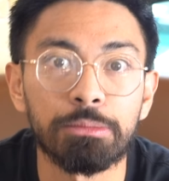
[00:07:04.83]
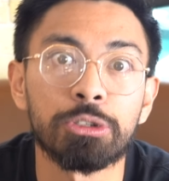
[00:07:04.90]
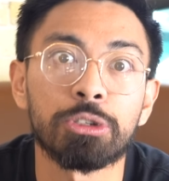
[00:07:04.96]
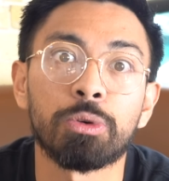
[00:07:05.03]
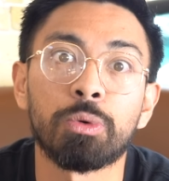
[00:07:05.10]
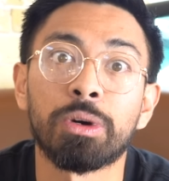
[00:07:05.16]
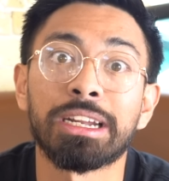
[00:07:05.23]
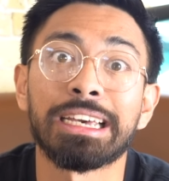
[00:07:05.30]

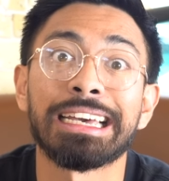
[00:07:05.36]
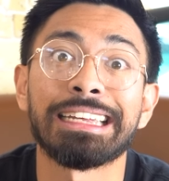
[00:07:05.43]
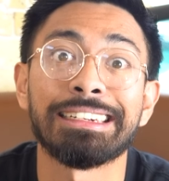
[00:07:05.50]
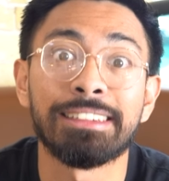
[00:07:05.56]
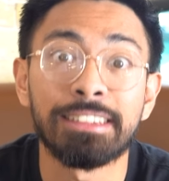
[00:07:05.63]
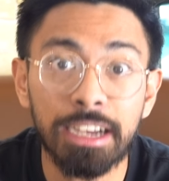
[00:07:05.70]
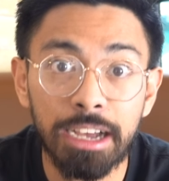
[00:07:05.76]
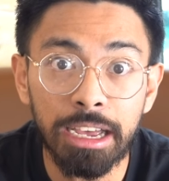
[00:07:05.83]
So what I
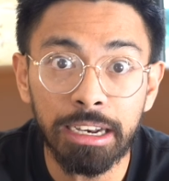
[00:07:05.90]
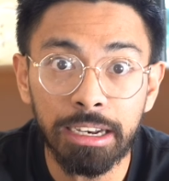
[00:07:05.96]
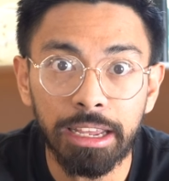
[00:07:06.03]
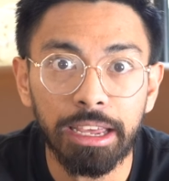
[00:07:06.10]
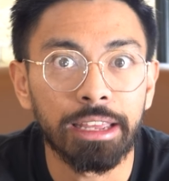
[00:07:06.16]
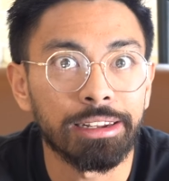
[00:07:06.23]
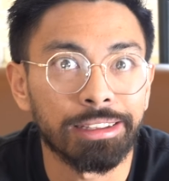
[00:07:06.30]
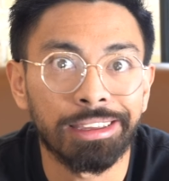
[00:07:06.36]
had done,
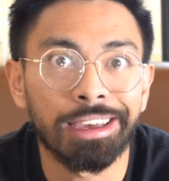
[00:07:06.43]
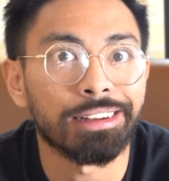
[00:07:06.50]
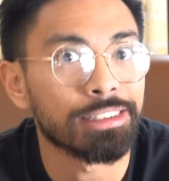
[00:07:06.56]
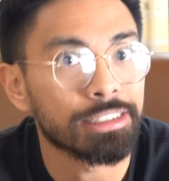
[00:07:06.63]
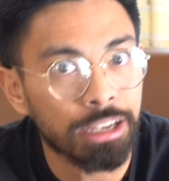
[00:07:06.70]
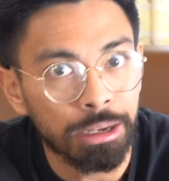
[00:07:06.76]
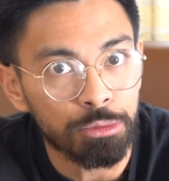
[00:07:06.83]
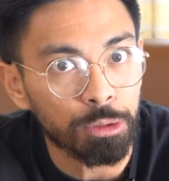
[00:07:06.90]
and again,
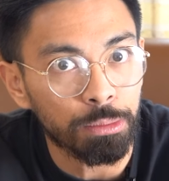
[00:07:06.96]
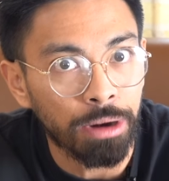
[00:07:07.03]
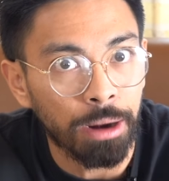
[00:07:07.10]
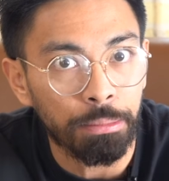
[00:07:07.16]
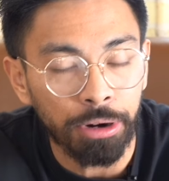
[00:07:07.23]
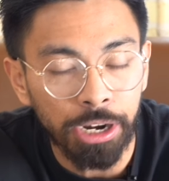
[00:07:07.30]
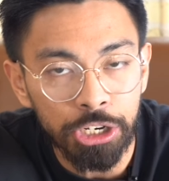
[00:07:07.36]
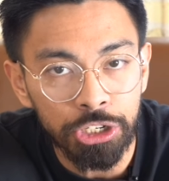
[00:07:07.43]
this comes with
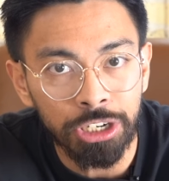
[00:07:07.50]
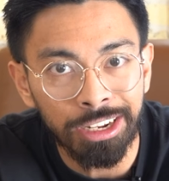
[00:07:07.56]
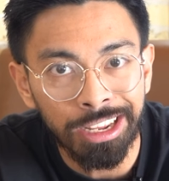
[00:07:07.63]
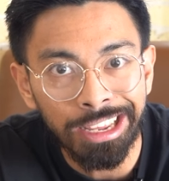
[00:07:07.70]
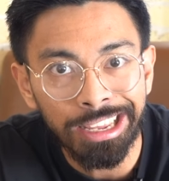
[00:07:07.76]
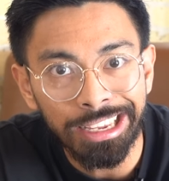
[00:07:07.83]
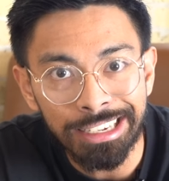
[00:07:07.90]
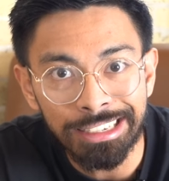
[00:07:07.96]
preparation,
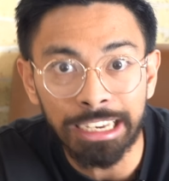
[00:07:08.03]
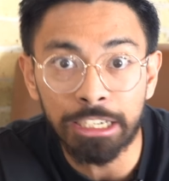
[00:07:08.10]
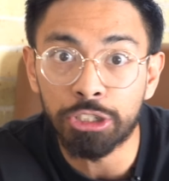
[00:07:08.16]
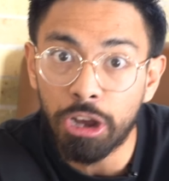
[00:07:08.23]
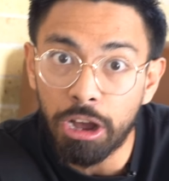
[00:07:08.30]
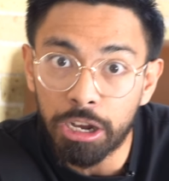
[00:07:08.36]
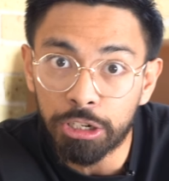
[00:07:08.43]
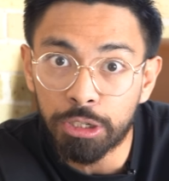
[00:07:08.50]
is I
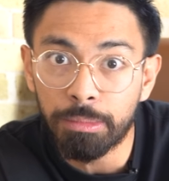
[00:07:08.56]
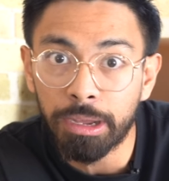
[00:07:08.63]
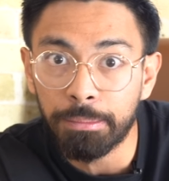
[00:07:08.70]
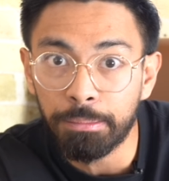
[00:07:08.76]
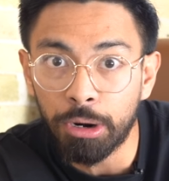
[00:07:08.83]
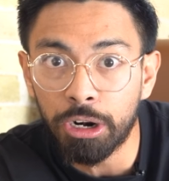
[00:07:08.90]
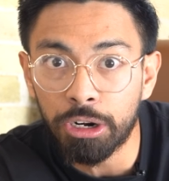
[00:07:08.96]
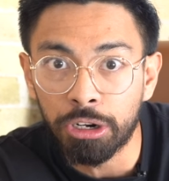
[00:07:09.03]
talked to my
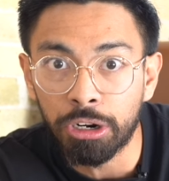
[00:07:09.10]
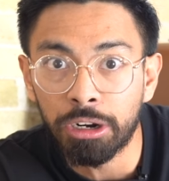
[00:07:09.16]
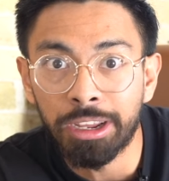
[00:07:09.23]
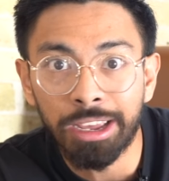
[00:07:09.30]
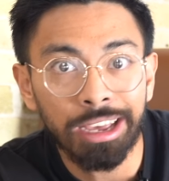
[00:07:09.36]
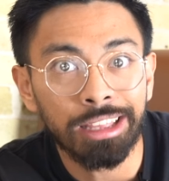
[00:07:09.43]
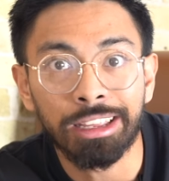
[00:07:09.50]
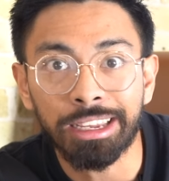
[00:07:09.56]
partner
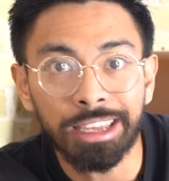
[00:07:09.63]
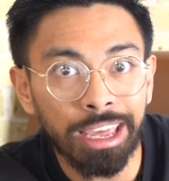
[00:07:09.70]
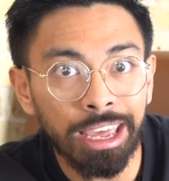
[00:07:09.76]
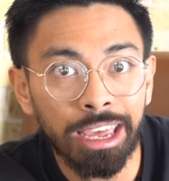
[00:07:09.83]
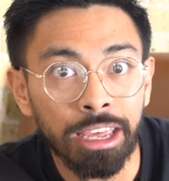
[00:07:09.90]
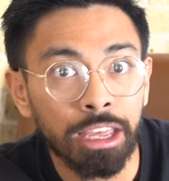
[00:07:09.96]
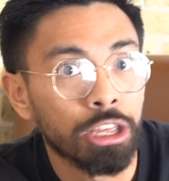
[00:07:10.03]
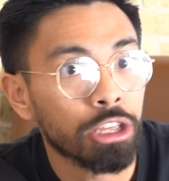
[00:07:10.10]
and like,
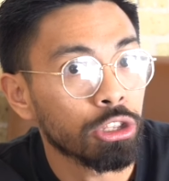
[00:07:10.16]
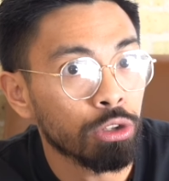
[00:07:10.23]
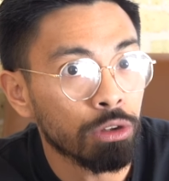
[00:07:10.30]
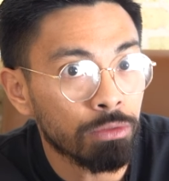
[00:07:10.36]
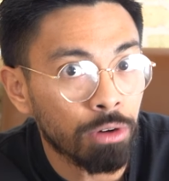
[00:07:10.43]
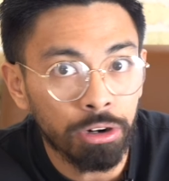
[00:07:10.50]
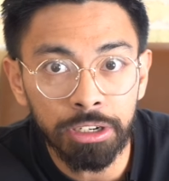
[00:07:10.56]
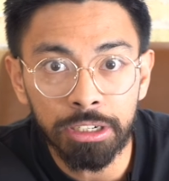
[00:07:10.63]
hey,
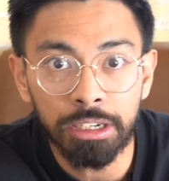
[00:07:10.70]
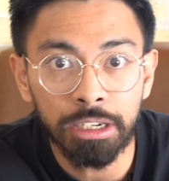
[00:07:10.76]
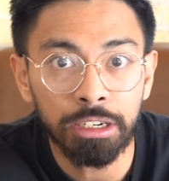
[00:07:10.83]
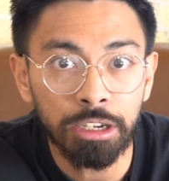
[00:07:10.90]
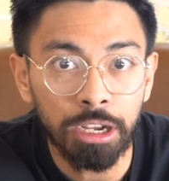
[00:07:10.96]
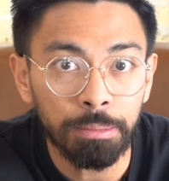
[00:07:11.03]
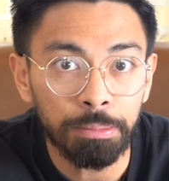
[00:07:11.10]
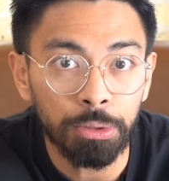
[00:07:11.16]
you've already done a
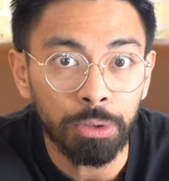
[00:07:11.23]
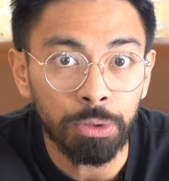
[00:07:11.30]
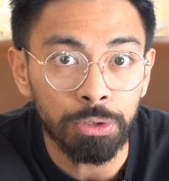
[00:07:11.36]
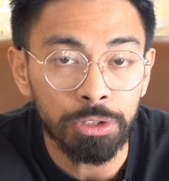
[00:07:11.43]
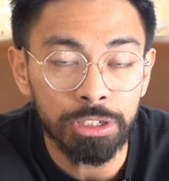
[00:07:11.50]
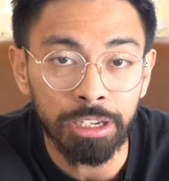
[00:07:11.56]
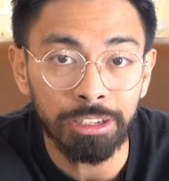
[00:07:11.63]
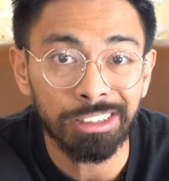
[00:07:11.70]
couple
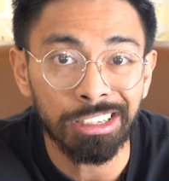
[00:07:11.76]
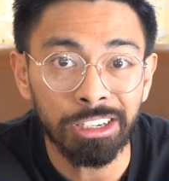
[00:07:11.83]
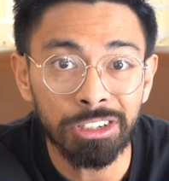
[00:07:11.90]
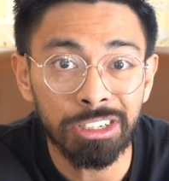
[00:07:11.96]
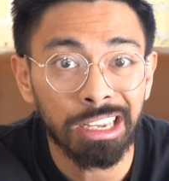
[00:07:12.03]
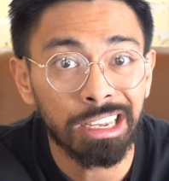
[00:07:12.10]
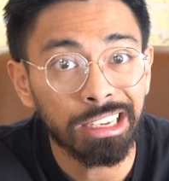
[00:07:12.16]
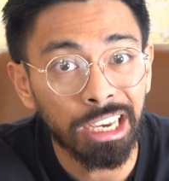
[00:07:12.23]
wholesale deals.